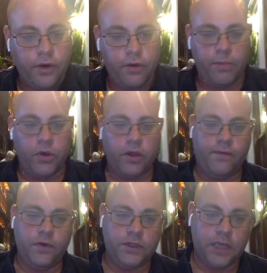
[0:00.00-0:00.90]
your book,
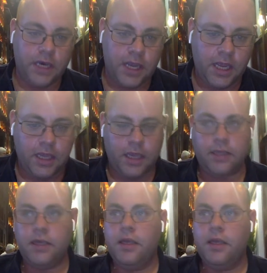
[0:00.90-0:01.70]
if you decide to ink it,